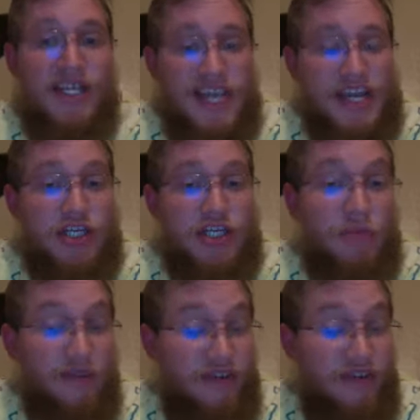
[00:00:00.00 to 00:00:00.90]
taken to
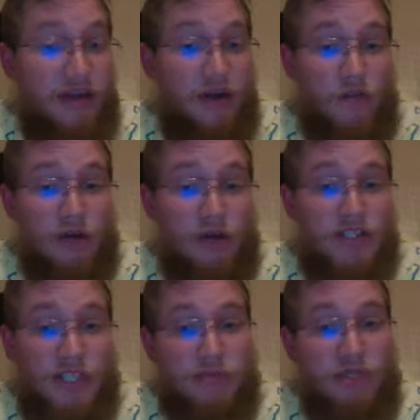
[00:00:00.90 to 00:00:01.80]
prevent
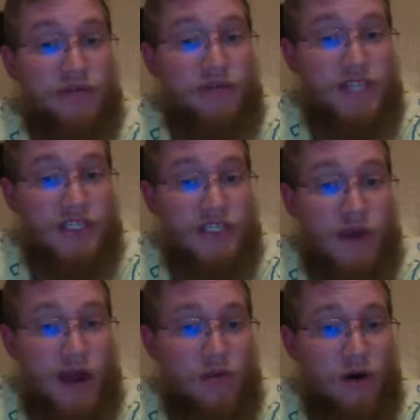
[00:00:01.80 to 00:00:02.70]
overconsumption of Texas
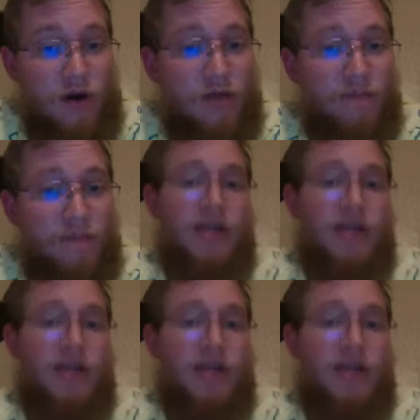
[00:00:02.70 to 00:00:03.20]
groundwater.